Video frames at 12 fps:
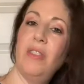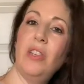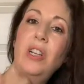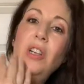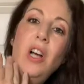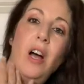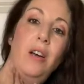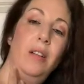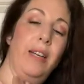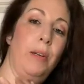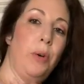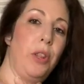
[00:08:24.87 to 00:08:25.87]
and cuddle
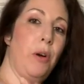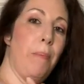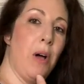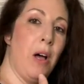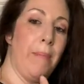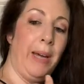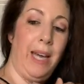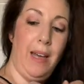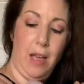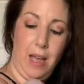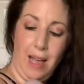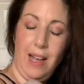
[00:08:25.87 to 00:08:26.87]
in with her mommy.
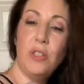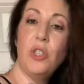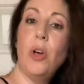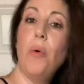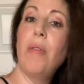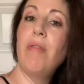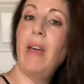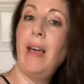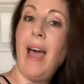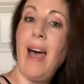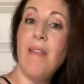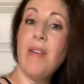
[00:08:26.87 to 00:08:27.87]
So they
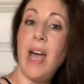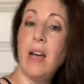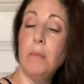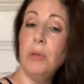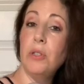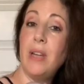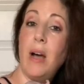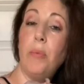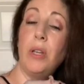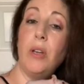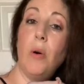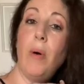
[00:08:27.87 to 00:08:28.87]
have animals now with
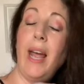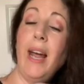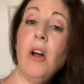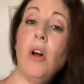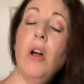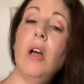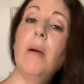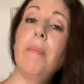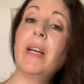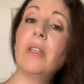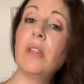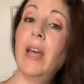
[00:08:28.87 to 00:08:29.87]
no hair
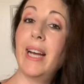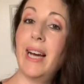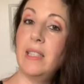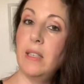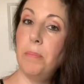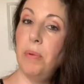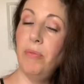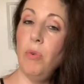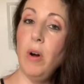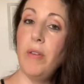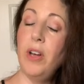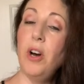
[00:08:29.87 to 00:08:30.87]
because, like I said
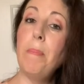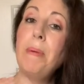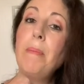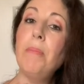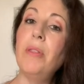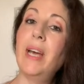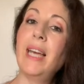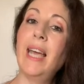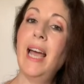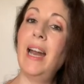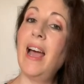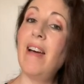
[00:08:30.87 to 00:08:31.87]
before, there are people that
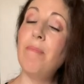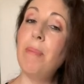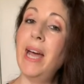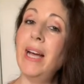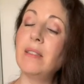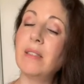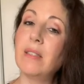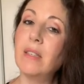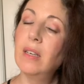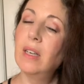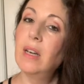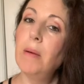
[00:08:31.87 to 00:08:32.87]
can't have pets
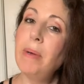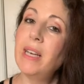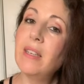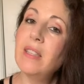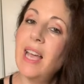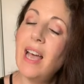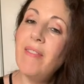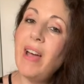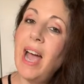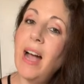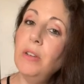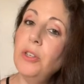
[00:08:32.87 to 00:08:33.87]
because they have
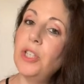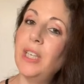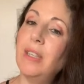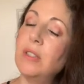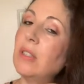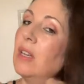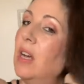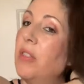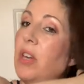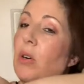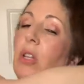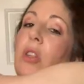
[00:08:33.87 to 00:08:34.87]
allergies.
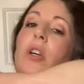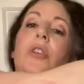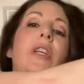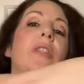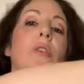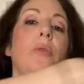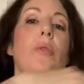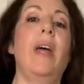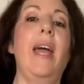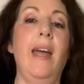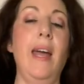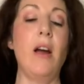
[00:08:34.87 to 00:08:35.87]
They're allergic to the
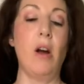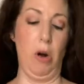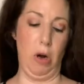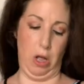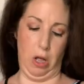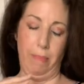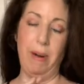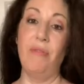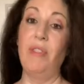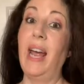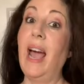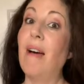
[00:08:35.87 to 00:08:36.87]
hair. But if
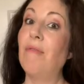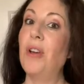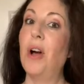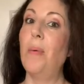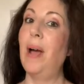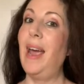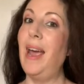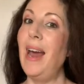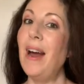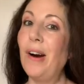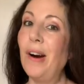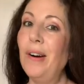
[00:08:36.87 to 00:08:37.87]
they have no
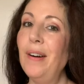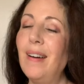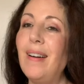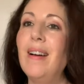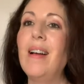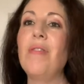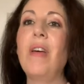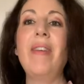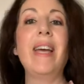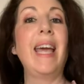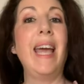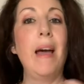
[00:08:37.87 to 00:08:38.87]
hair, then they
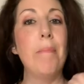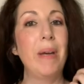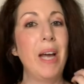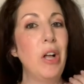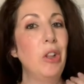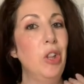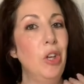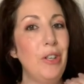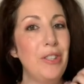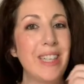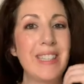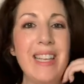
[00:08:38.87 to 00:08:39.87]
can't be
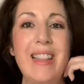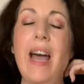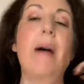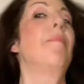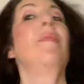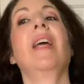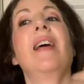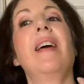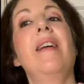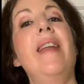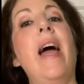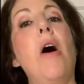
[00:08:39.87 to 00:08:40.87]
allergic to them.
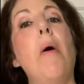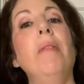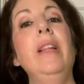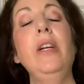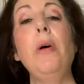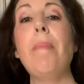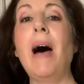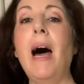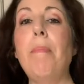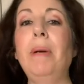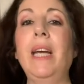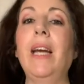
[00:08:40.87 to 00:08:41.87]
Now, little
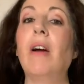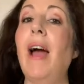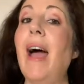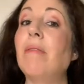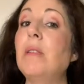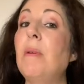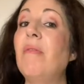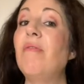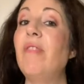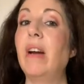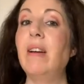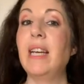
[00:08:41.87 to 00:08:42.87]
Poppy here, I have to be
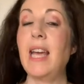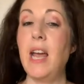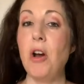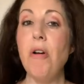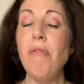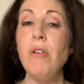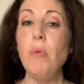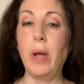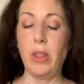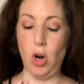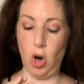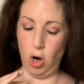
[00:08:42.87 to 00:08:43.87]
very careful
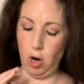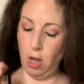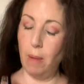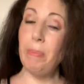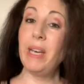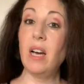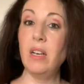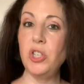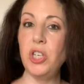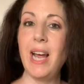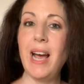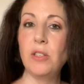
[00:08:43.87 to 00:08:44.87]
with her because
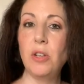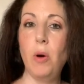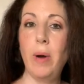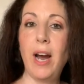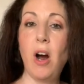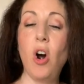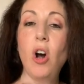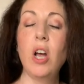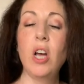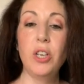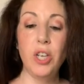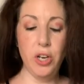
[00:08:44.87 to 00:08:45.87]
she has no hair.
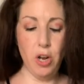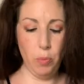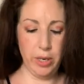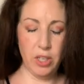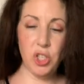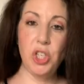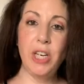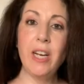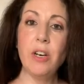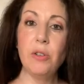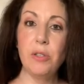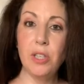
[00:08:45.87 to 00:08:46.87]
You know, when she
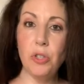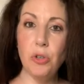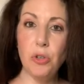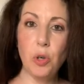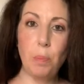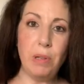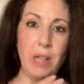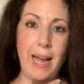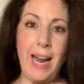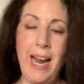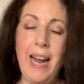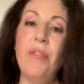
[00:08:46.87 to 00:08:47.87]
and her sisters are
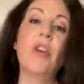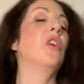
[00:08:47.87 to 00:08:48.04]
playing and they're